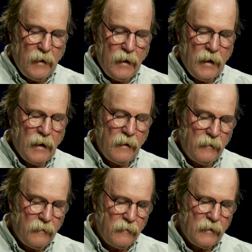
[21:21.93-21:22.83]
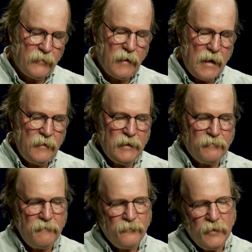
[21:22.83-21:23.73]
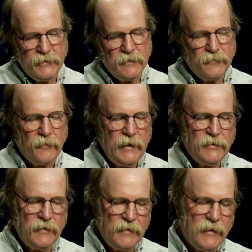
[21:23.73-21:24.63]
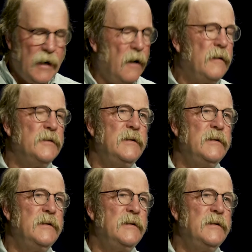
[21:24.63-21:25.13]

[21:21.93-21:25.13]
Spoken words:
And there's kind of different voices for each of these characters,